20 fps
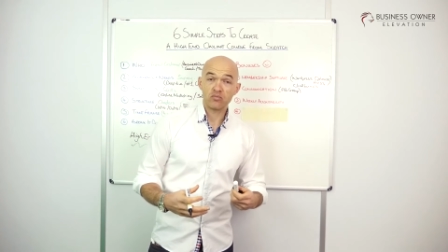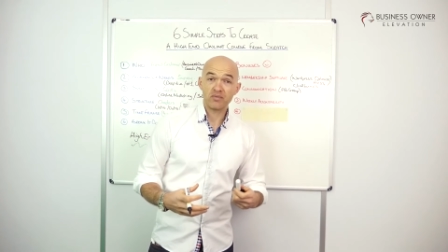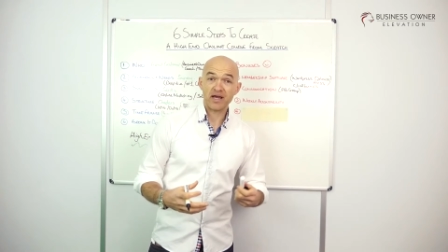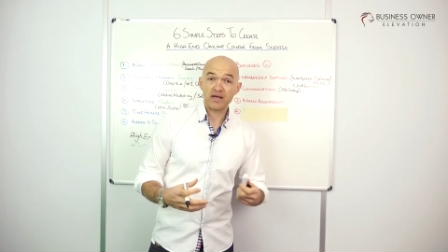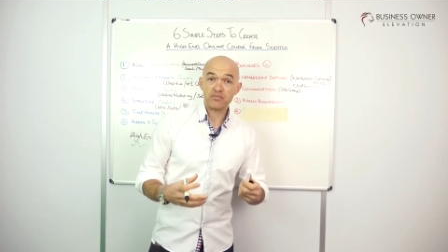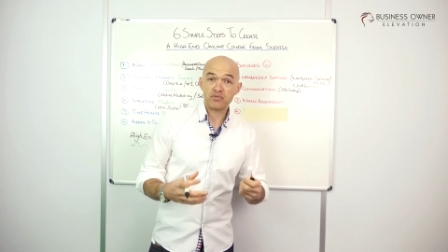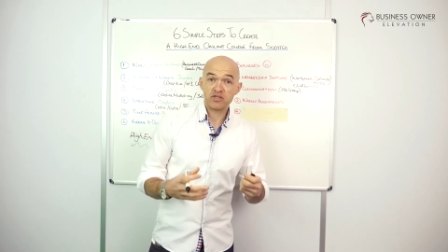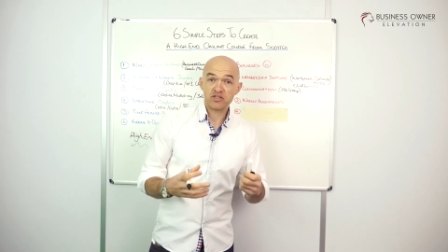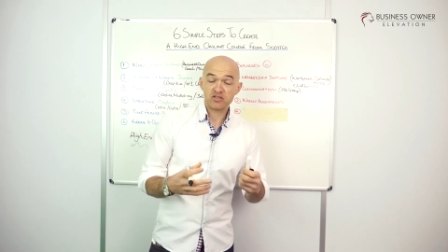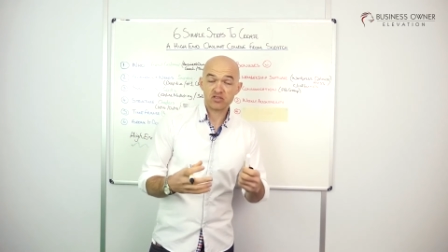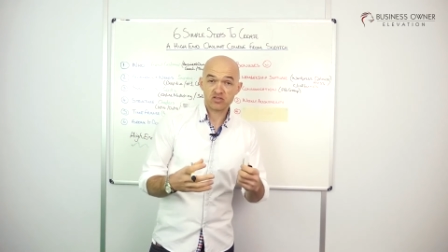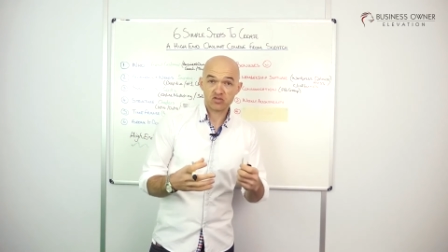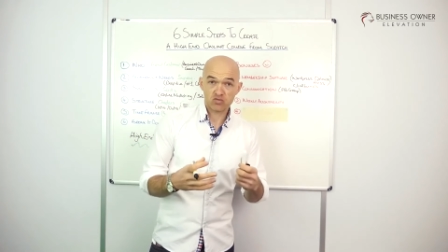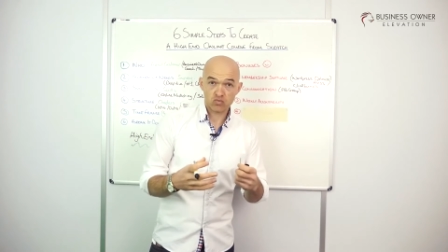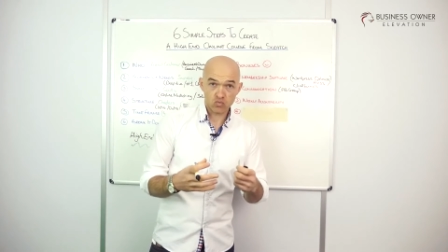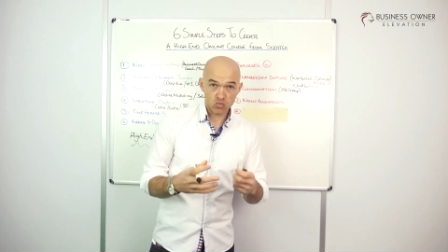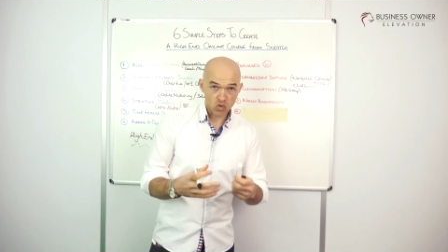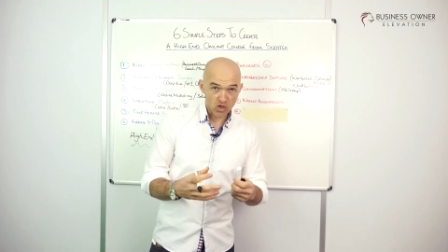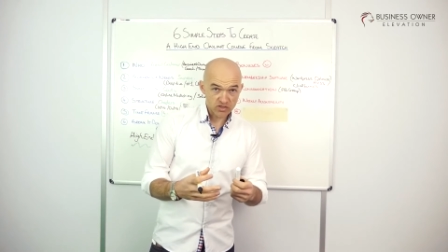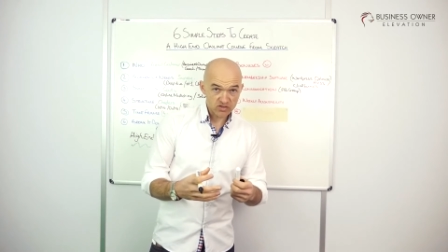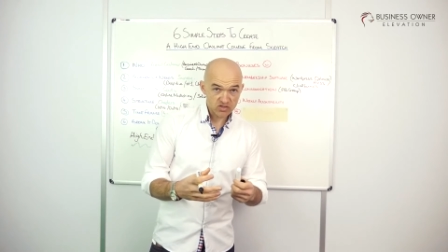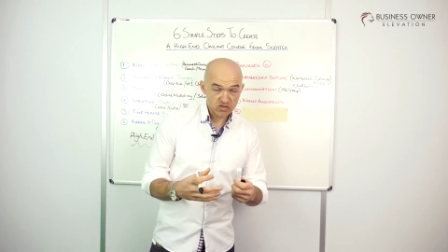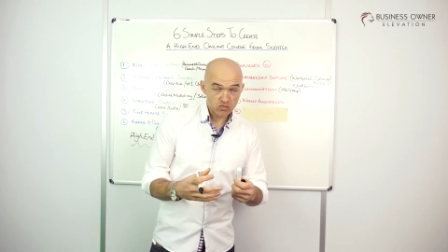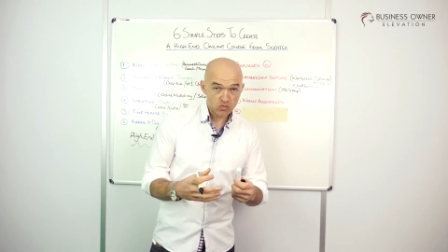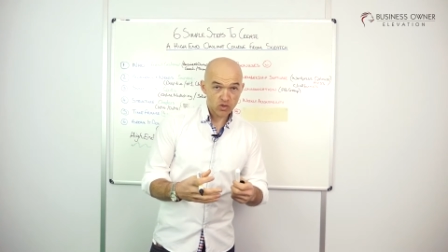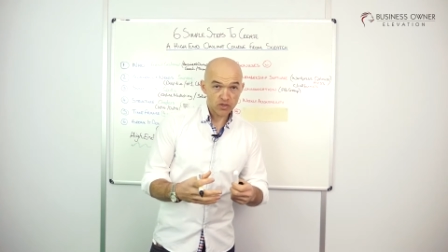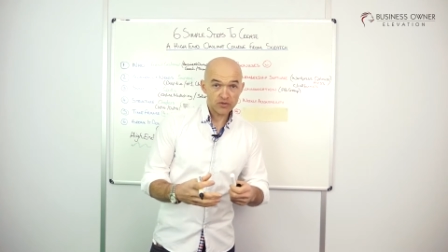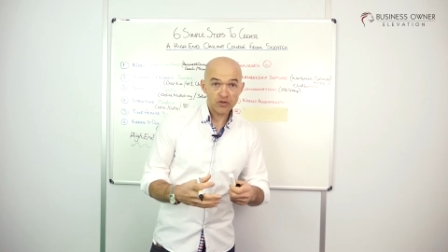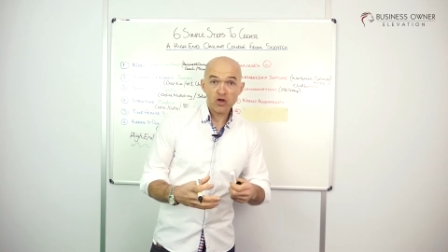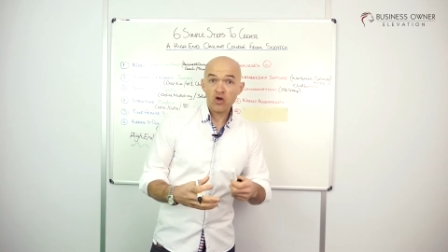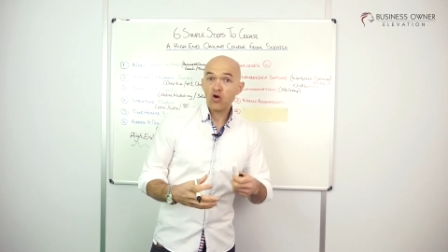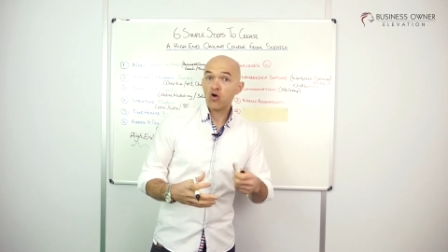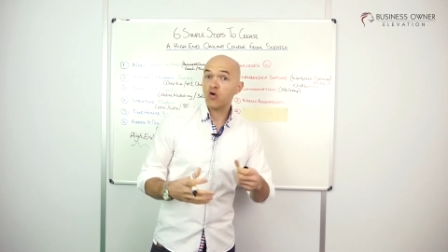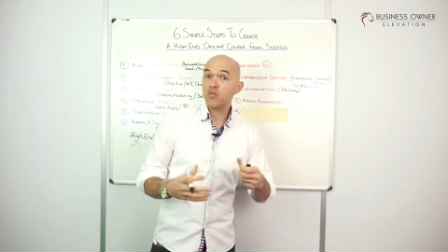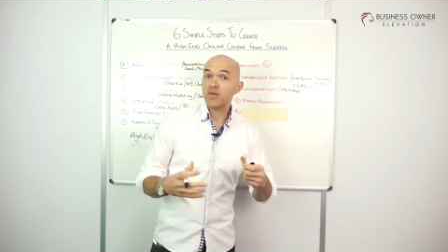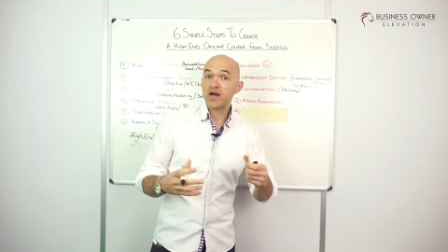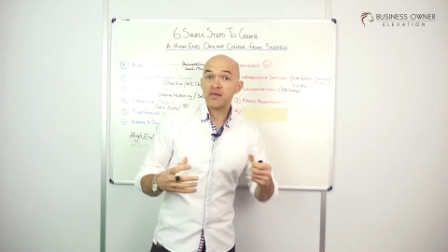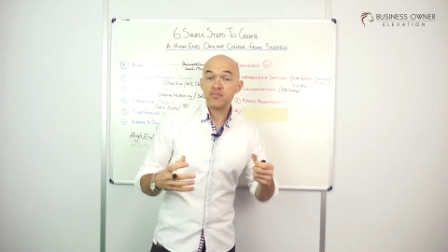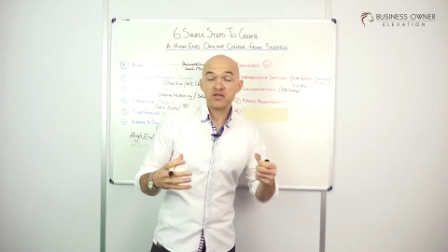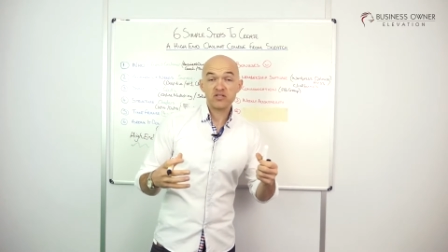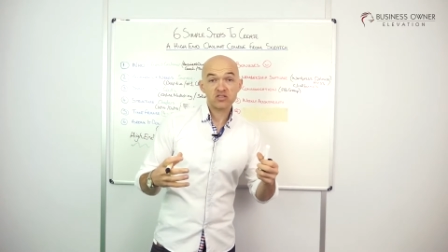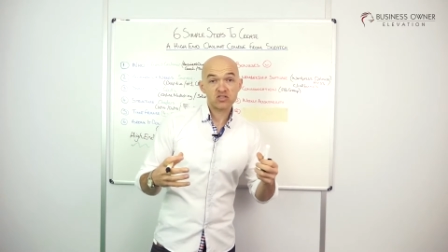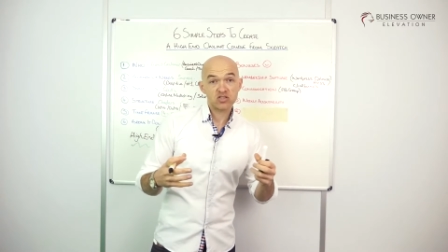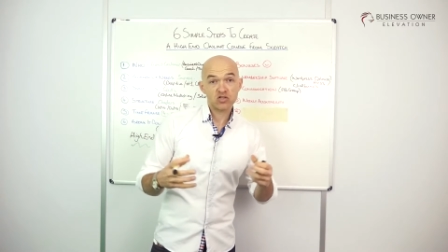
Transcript: maybe it's to one-to-one or maybe it's